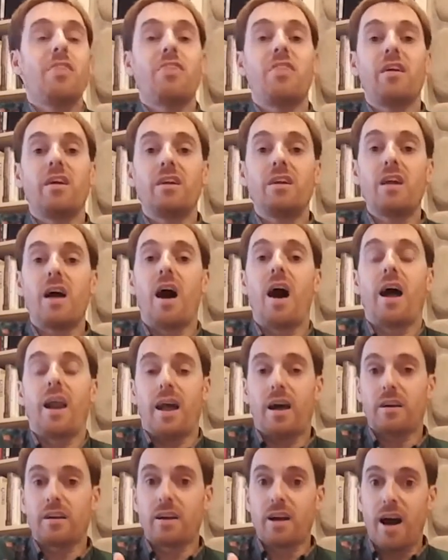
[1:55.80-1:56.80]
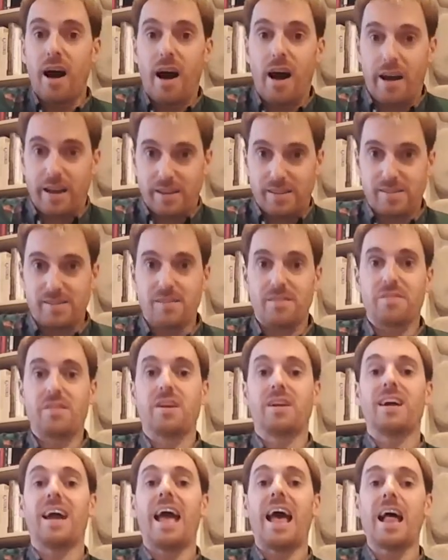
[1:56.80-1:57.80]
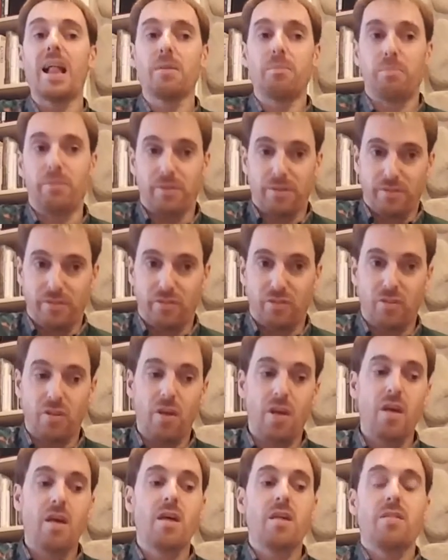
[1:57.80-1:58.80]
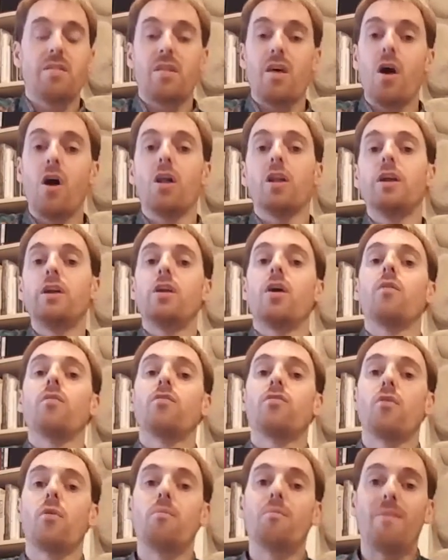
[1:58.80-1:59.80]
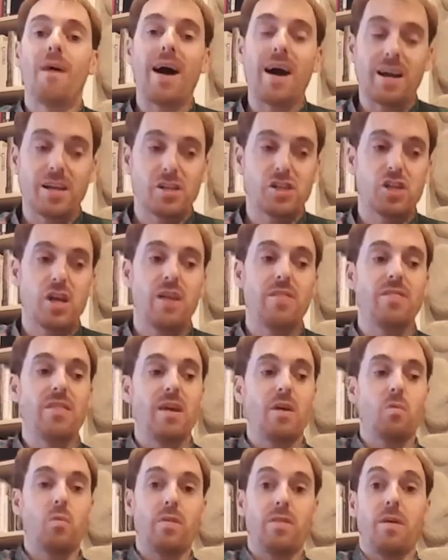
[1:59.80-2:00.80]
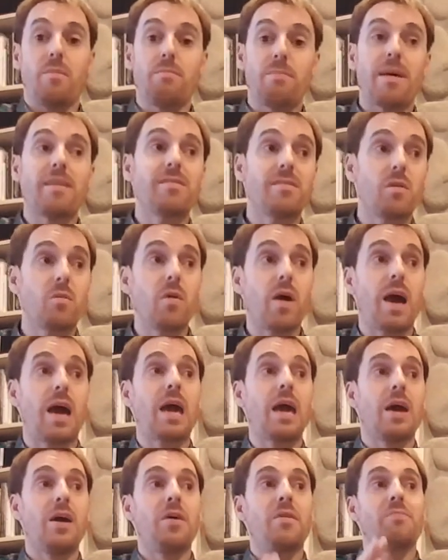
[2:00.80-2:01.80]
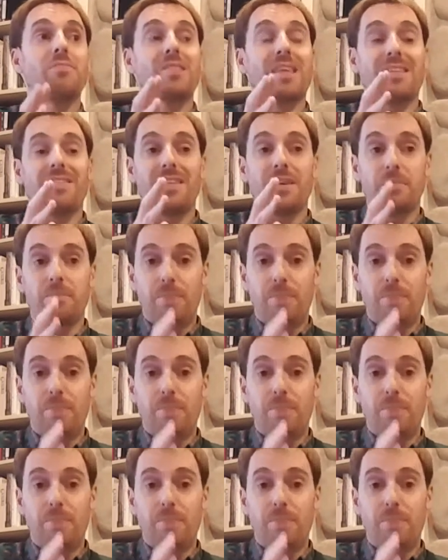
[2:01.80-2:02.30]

they're not our guides. They're helpers. They only know so much, and when they pass away, they're